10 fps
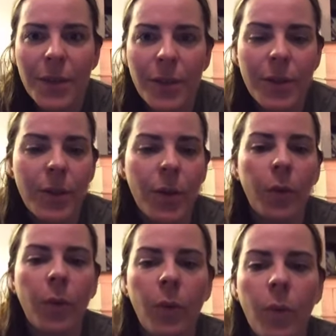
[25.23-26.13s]

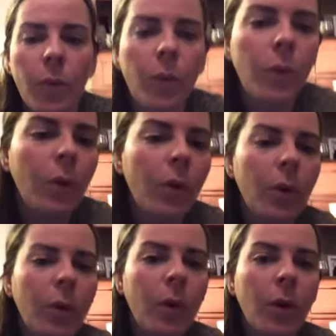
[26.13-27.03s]
So,
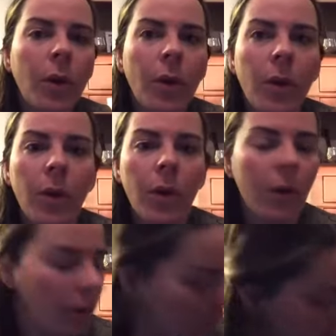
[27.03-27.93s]

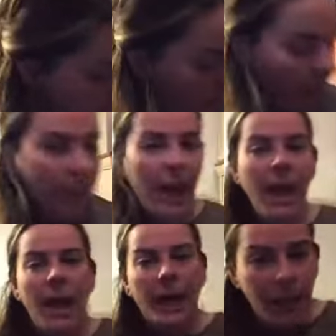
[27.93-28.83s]
might be a bit
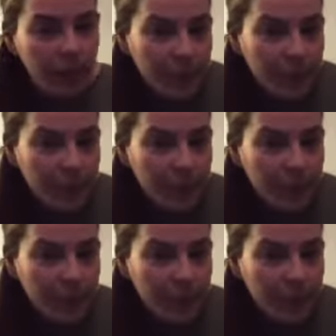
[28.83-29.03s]
high.